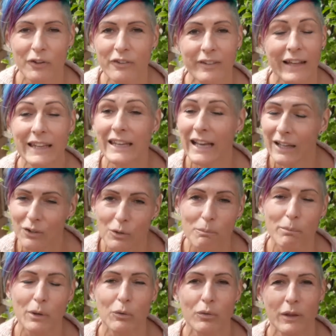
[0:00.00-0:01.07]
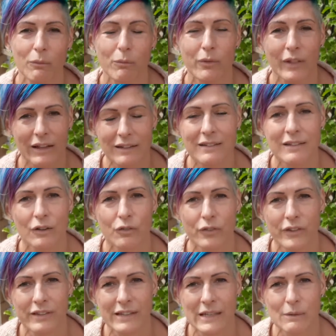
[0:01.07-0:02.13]
They cannot build that
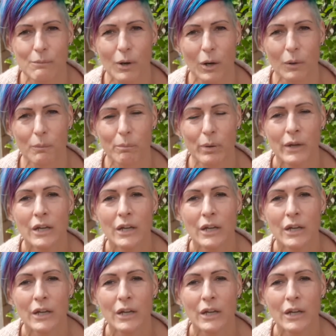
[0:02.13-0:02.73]
self-esteem up.